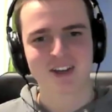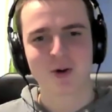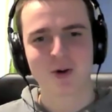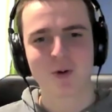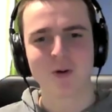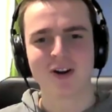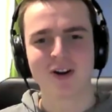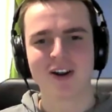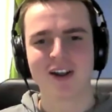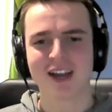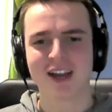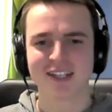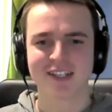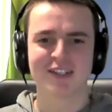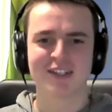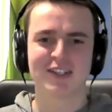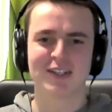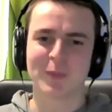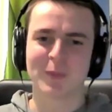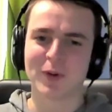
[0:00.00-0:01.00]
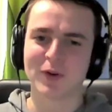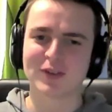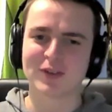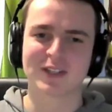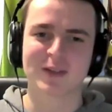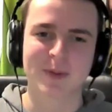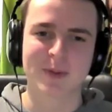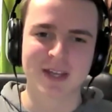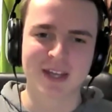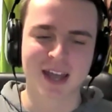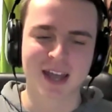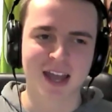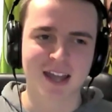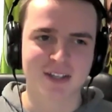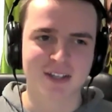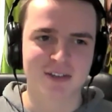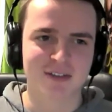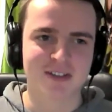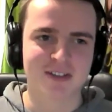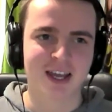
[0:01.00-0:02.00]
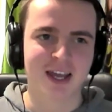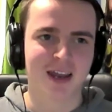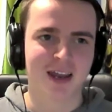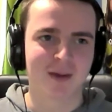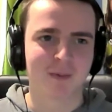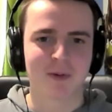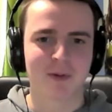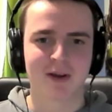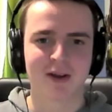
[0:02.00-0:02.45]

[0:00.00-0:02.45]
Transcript: court isn't supposed to be entertaining,